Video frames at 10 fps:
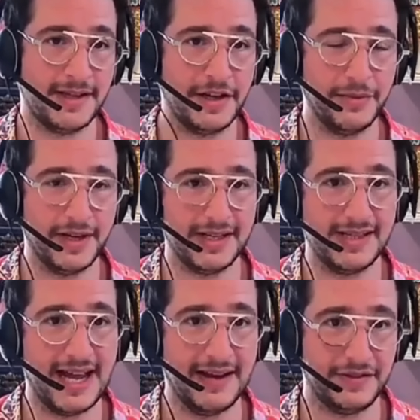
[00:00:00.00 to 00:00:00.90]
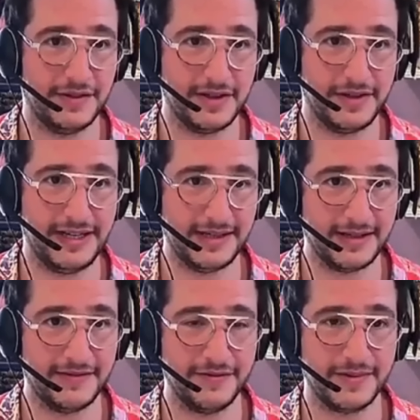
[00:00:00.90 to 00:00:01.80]
so one doesn't have to totally
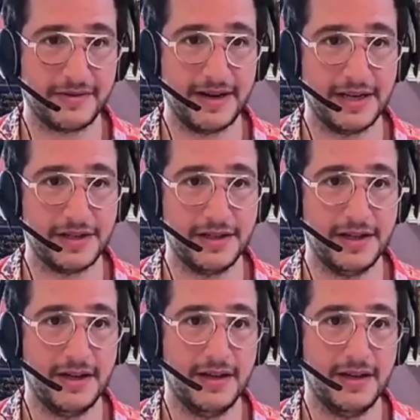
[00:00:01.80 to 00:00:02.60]
start from scratch.